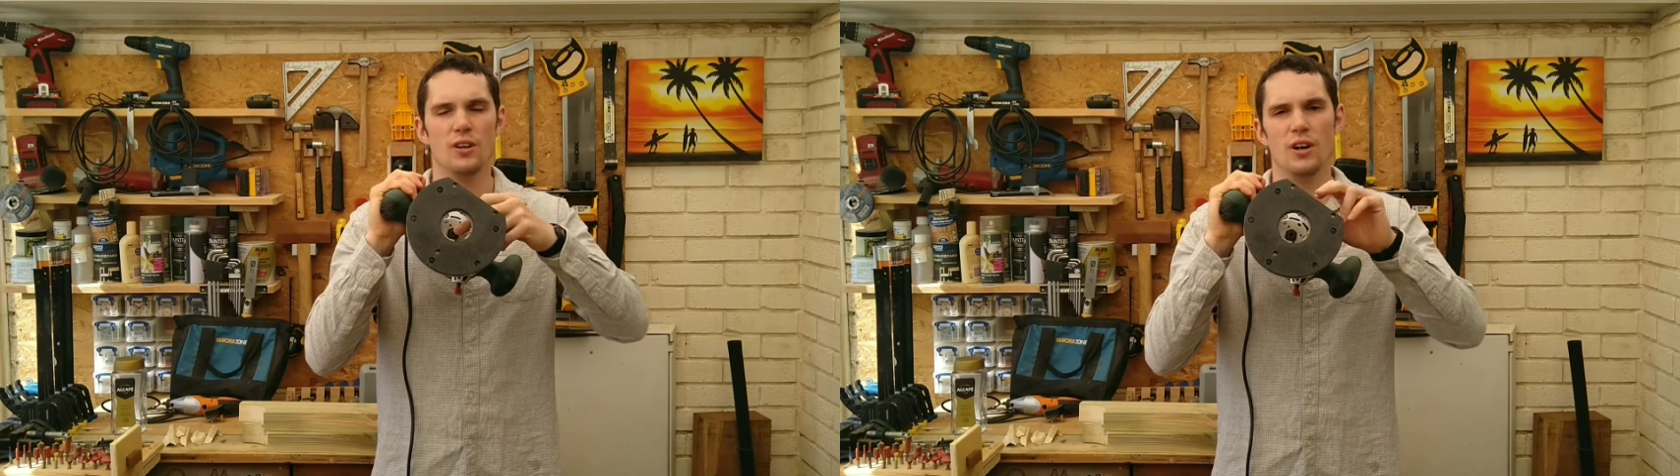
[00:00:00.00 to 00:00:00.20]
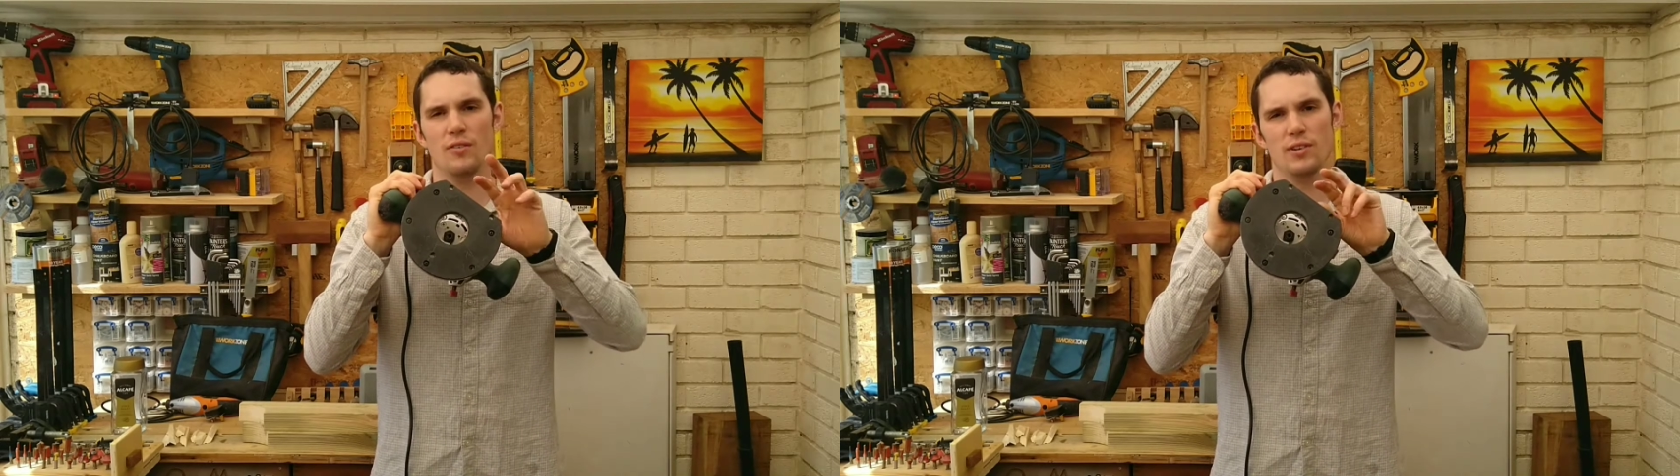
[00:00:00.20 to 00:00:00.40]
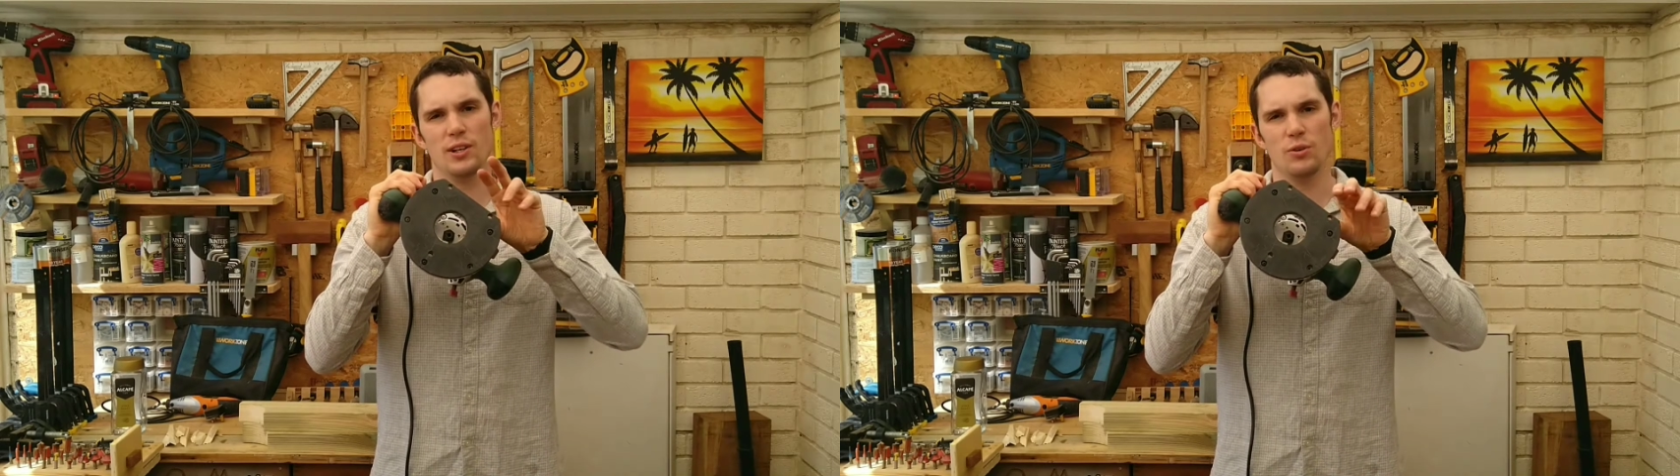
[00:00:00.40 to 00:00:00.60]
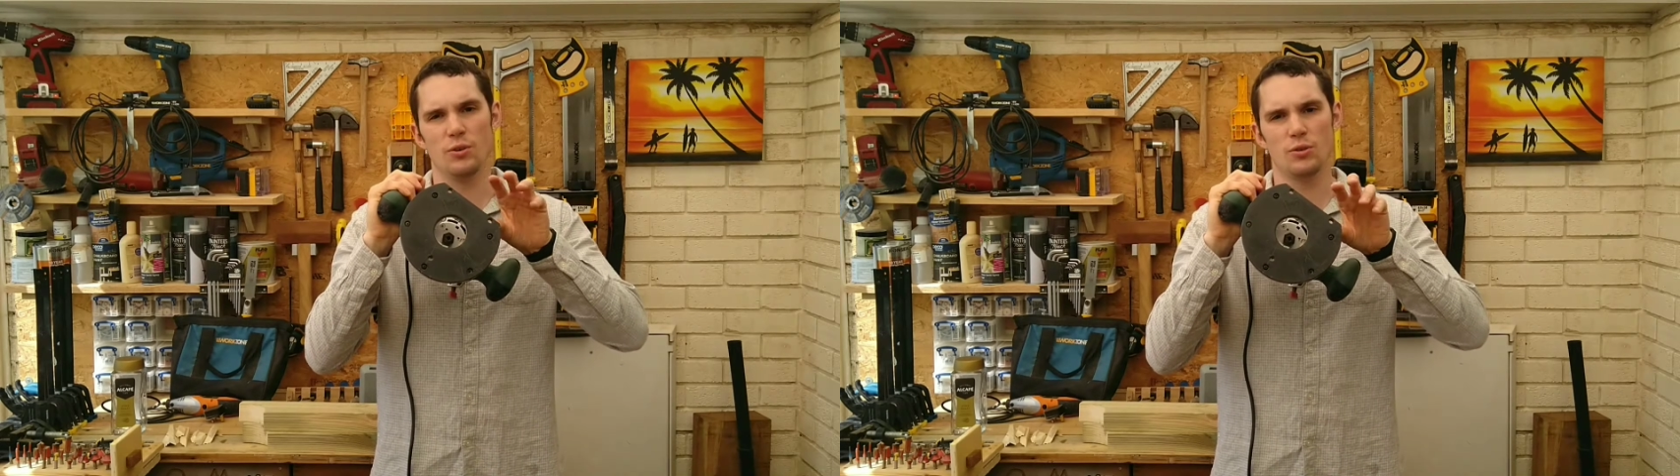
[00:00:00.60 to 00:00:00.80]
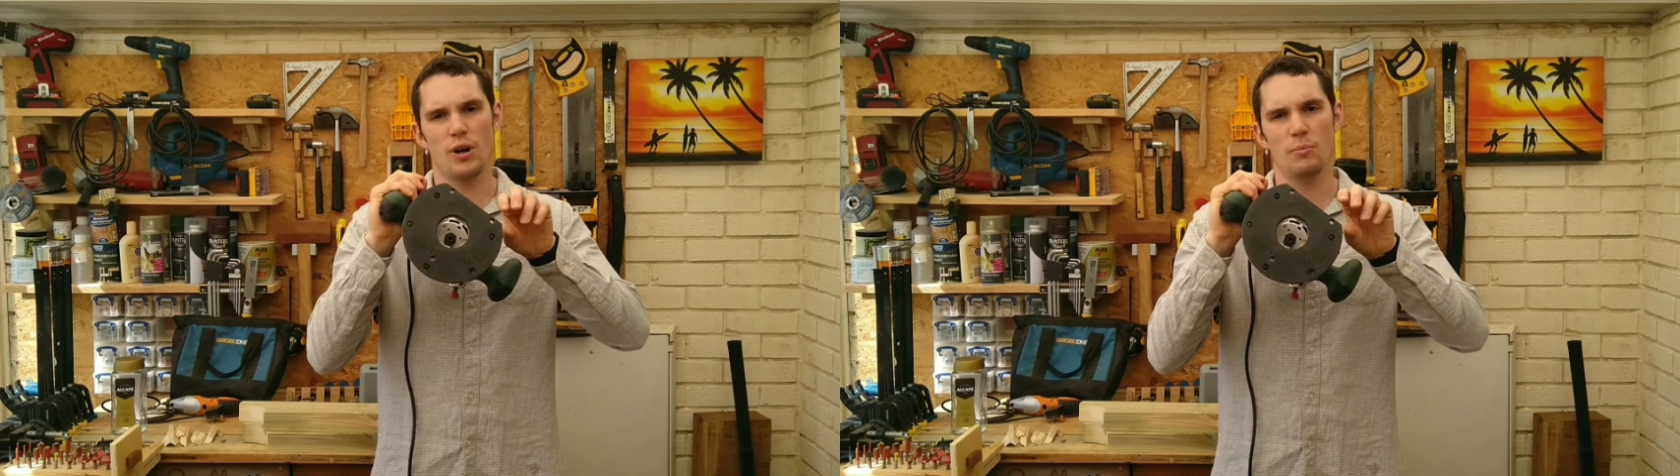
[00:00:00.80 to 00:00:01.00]
the
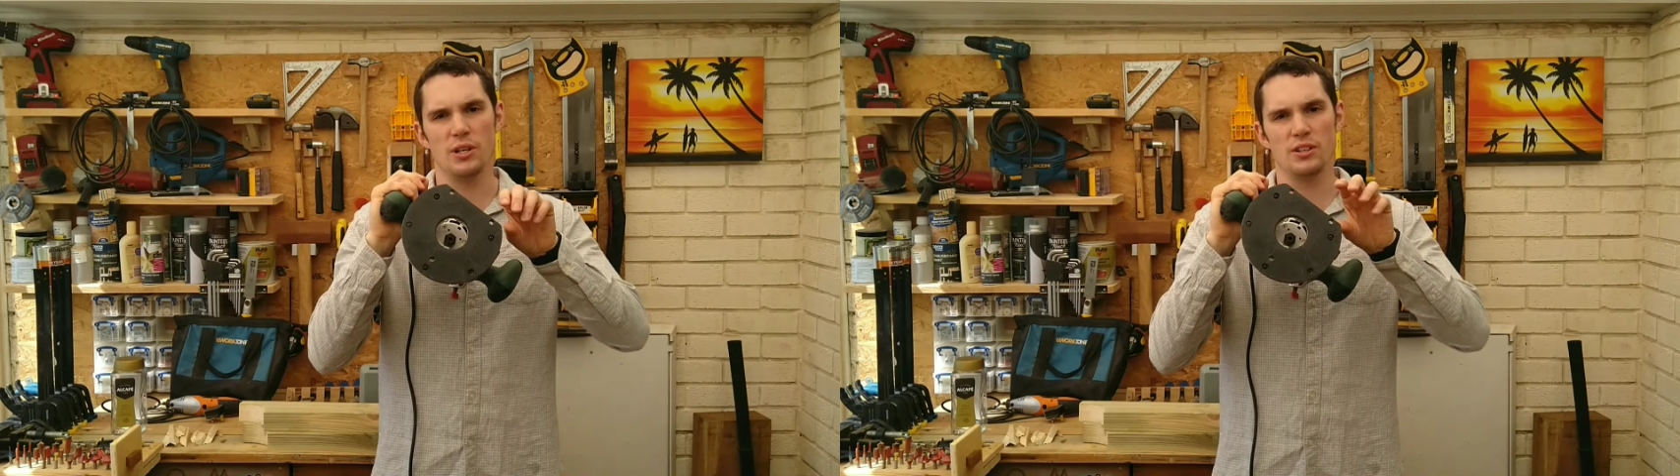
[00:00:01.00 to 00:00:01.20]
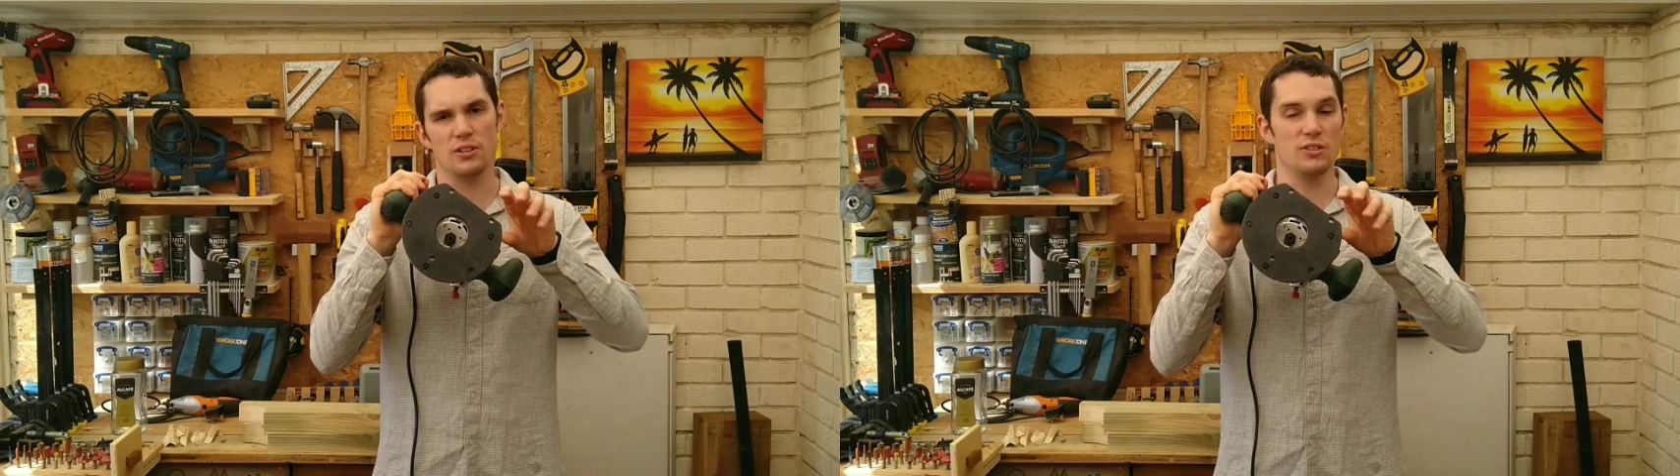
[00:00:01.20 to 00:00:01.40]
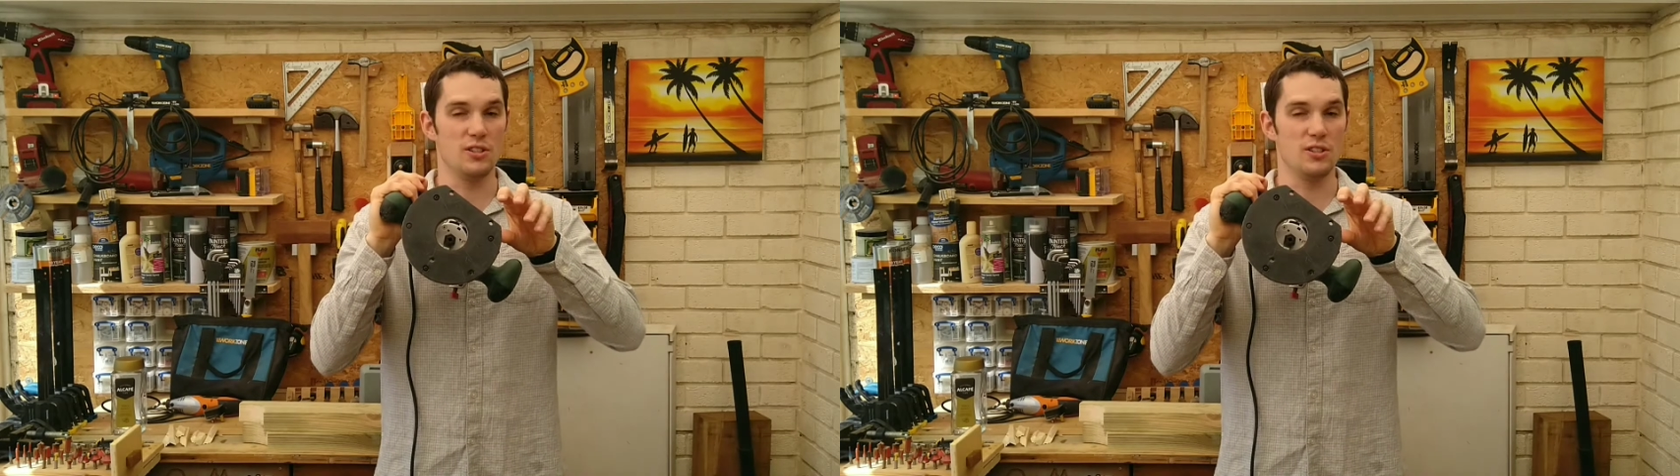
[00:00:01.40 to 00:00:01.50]
little grabbing